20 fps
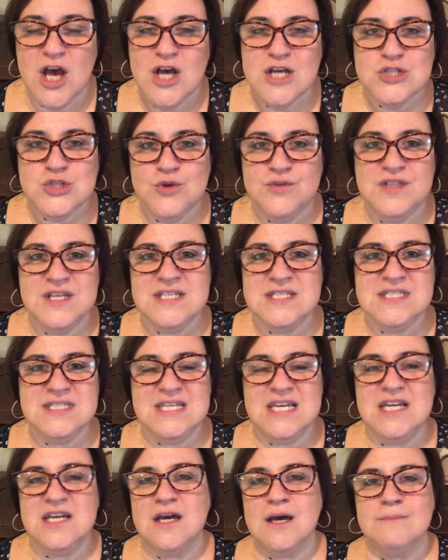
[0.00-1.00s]
So this
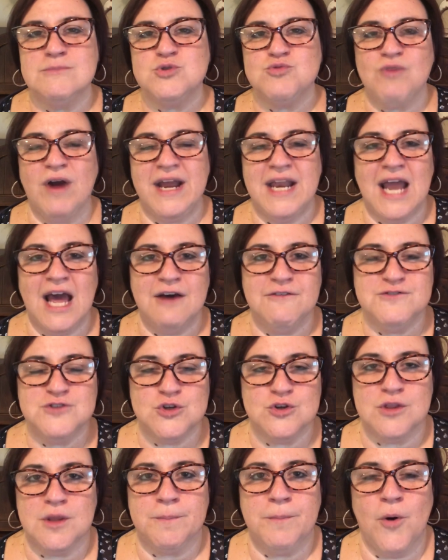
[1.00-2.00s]
scene comes right
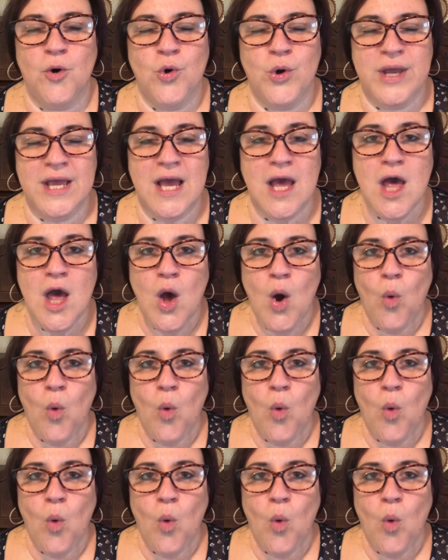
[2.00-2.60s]
after the point